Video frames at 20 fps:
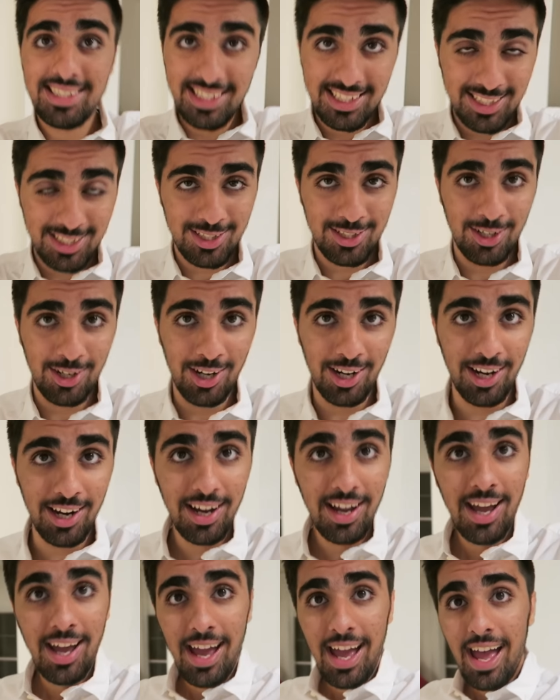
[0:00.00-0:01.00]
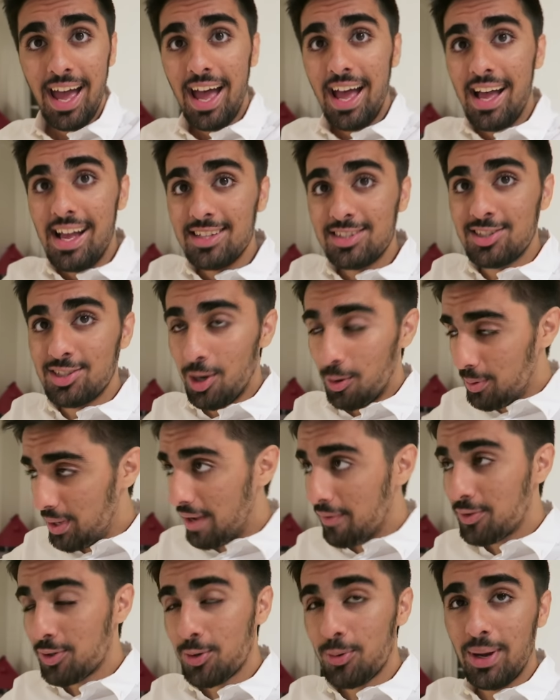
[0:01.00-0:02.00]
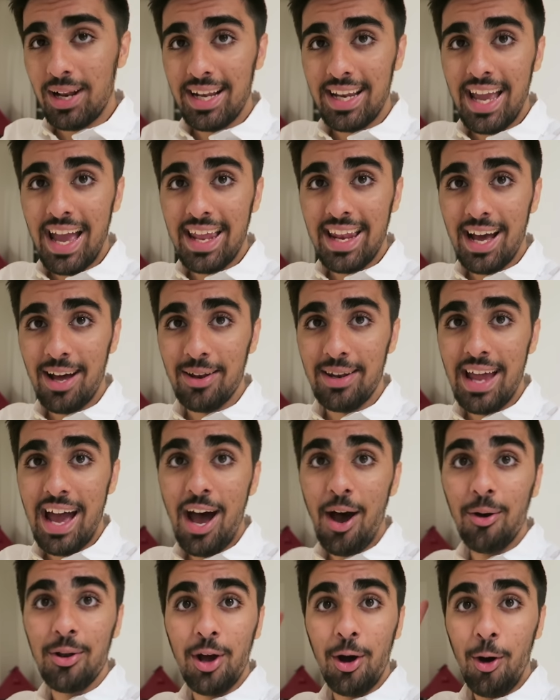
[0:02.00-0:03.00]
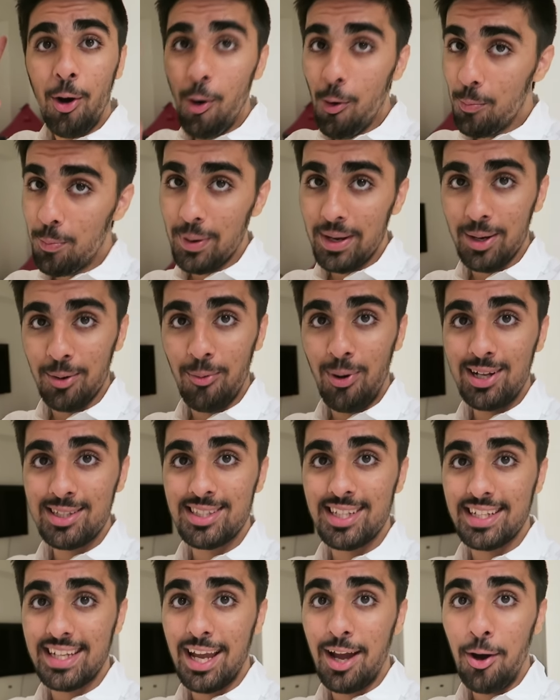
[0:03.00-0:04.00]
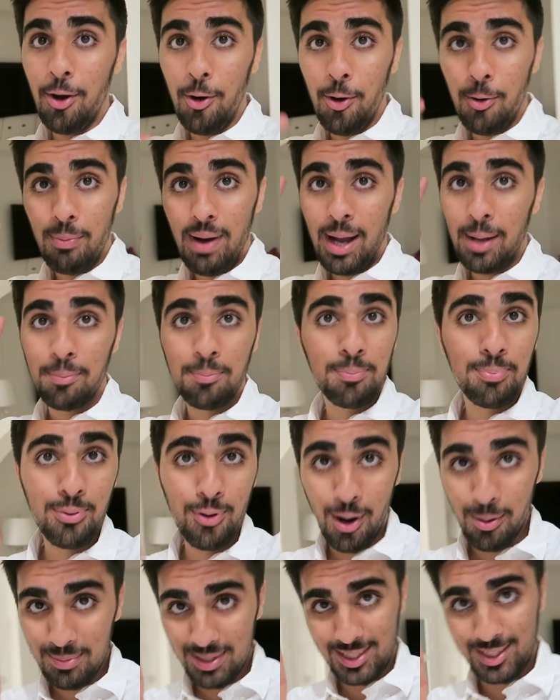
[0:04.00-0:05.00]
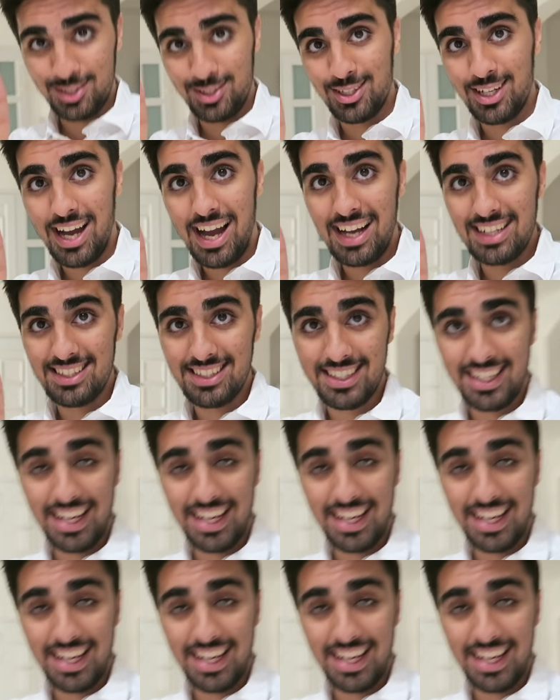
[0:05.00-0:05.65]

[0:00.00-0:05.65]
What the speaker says: sister. So we have to quickly head out now and I'll open it once I get home. I promise you guys,